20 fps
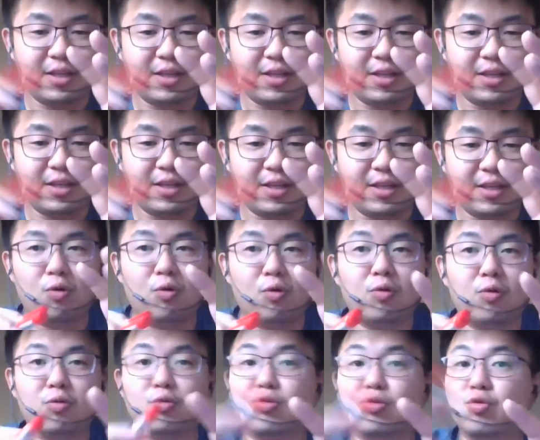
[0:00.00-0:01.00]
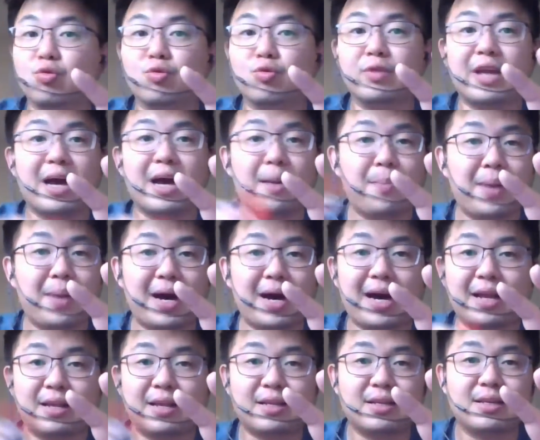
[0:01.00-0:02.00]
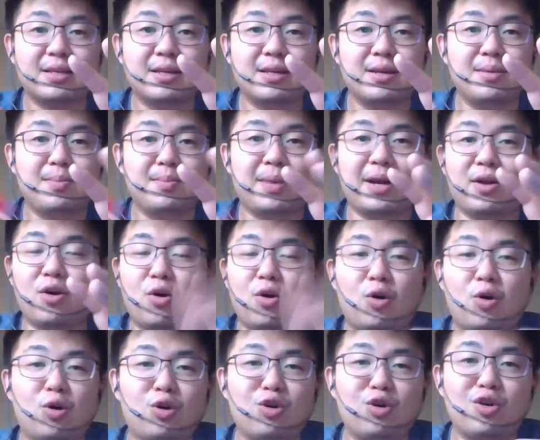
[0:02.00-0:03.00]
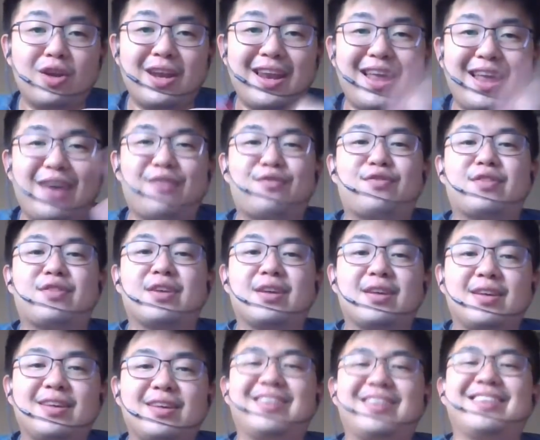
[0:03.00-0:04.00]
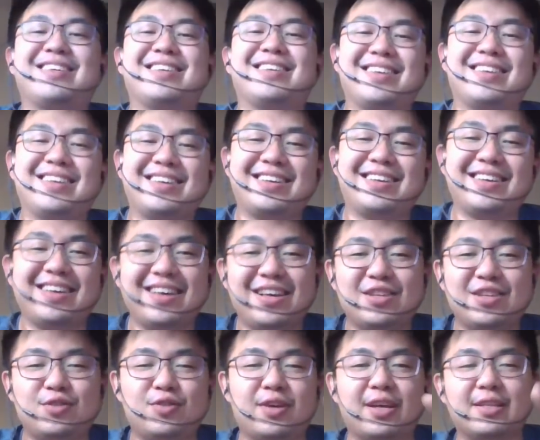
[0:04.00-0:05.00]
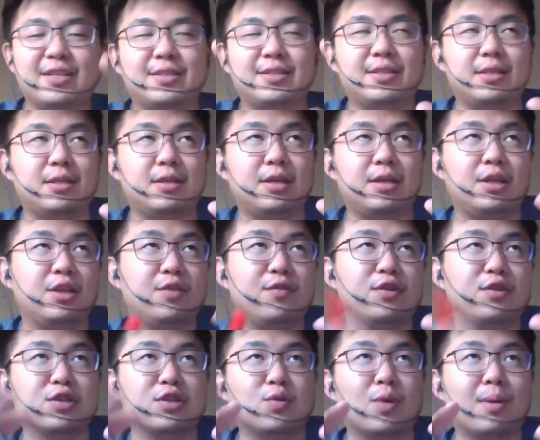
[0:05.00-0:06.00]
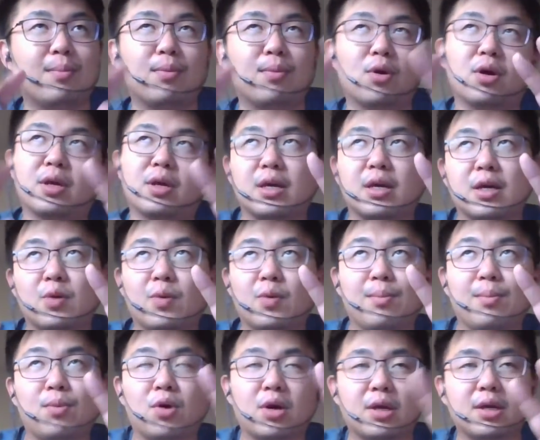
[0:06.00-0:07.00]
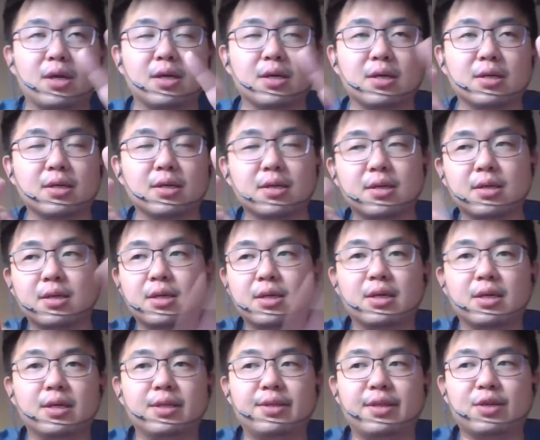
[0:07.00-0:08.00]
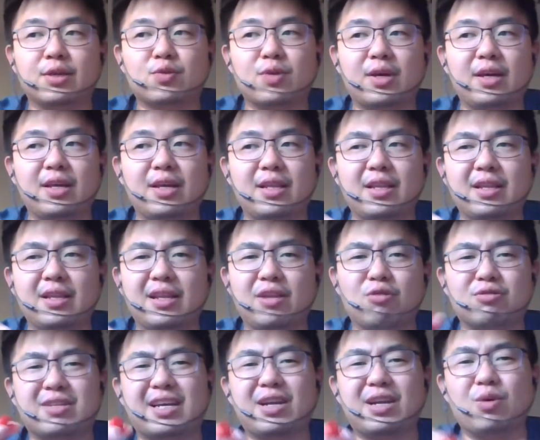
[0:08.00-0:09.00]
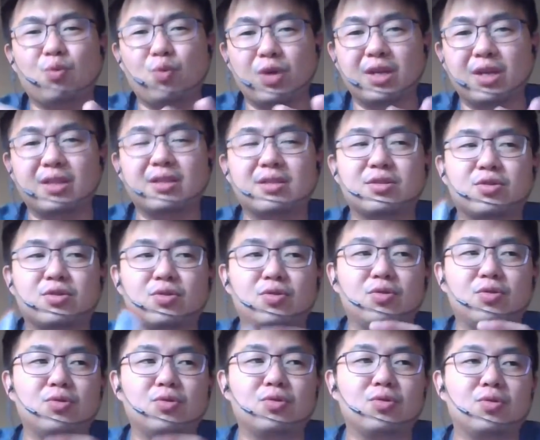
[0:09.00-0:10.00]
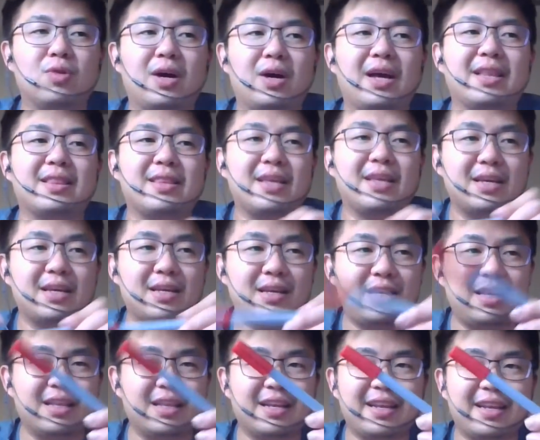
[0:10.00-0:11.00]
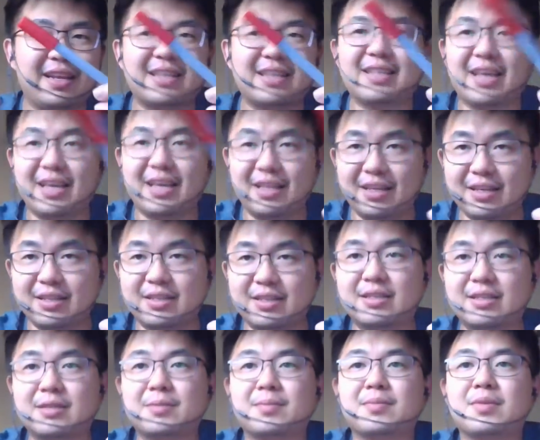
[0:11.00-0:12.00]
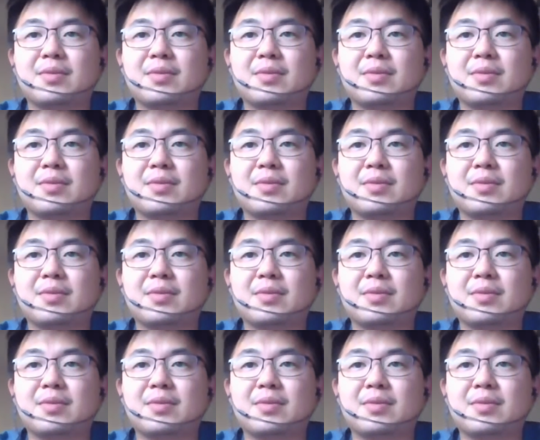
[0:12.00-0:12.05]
all. So all do their part, but all left. So you can see individual one block here, one block here. That's why it looks kind of weird. So I think in the next 10 years,